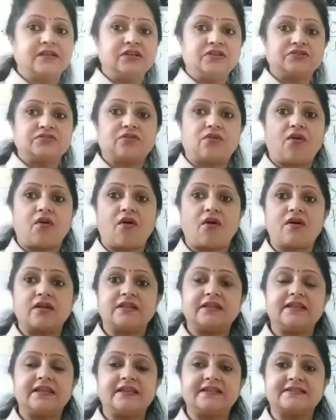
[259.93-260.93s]
So
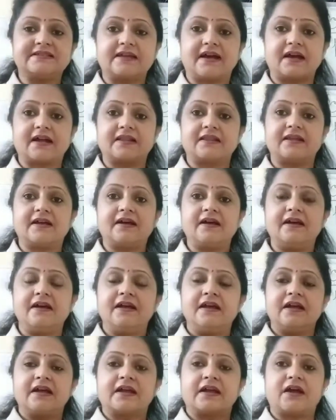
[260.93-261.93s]
all these are the
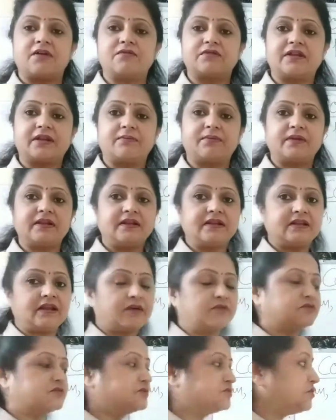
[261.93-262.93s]
countable
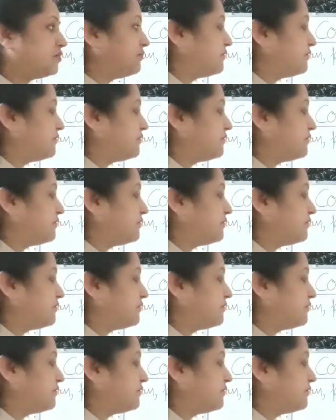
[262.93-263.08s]
nouns. So